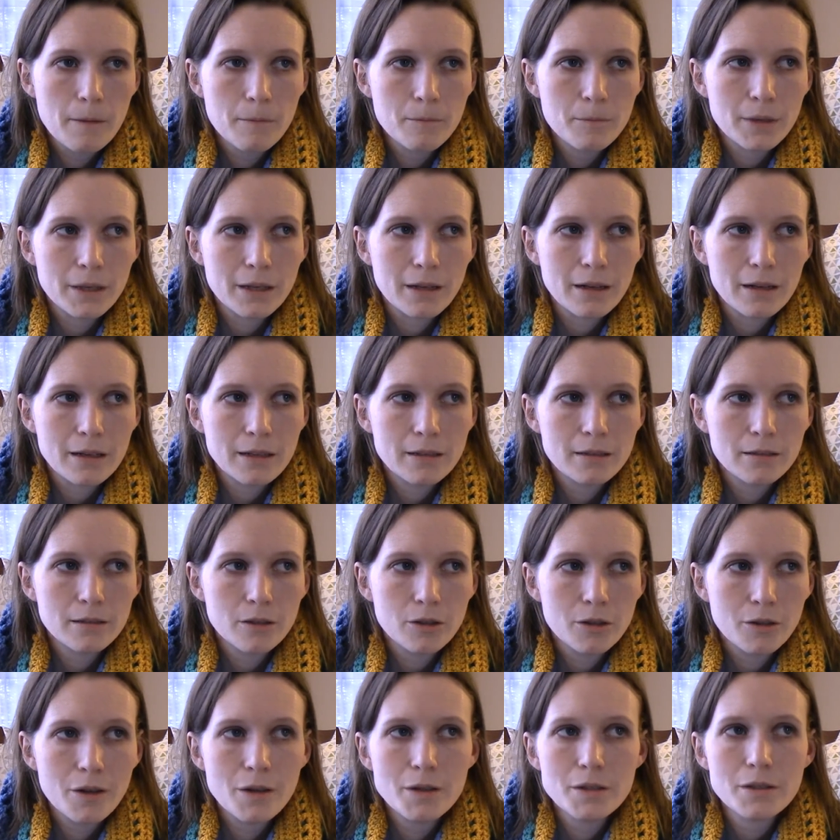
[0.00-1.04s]
but I
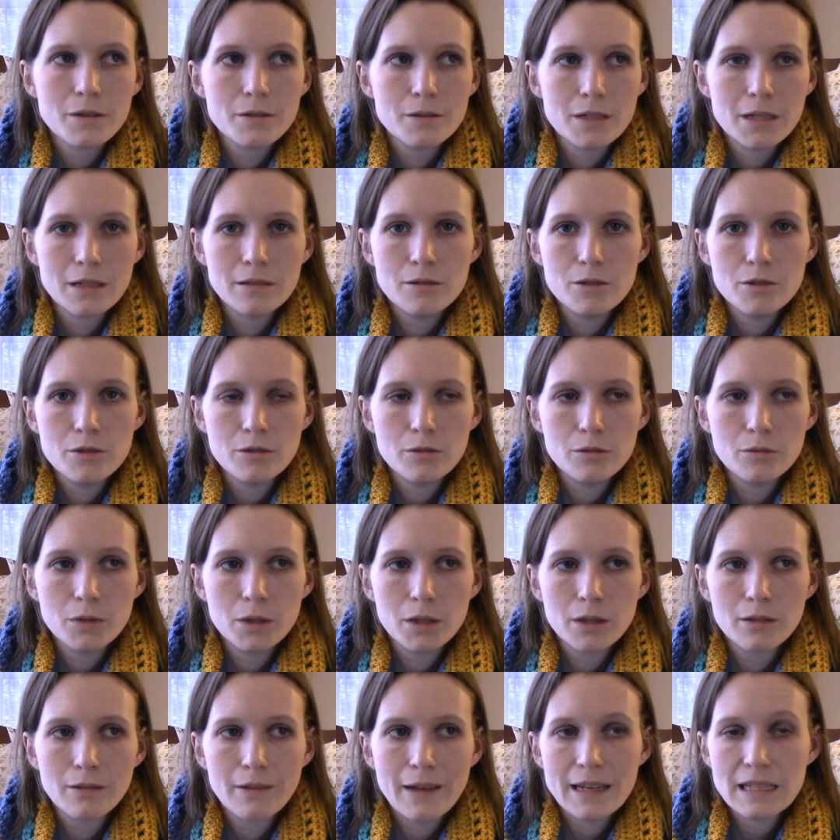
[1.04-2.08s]
also tend to
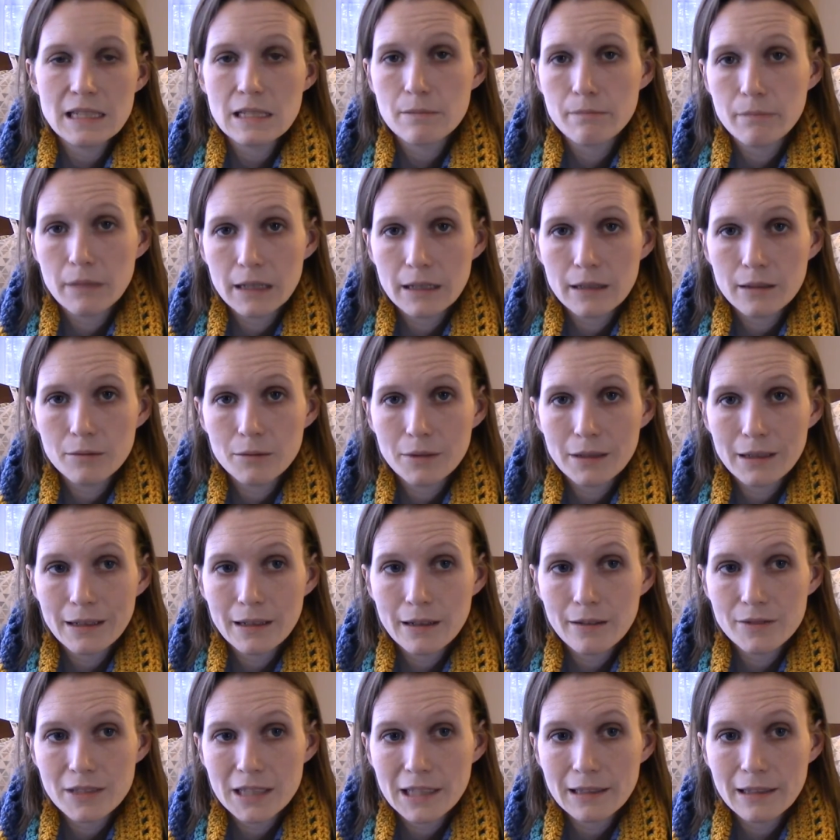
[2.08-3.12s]
work last minute when I
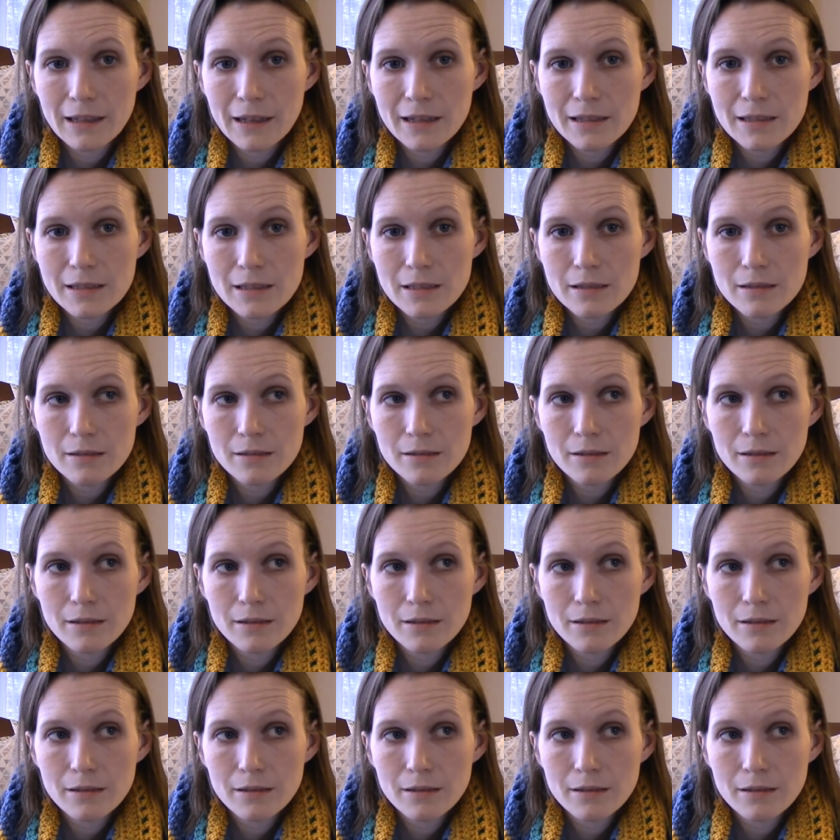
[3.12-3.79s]
have deadlines.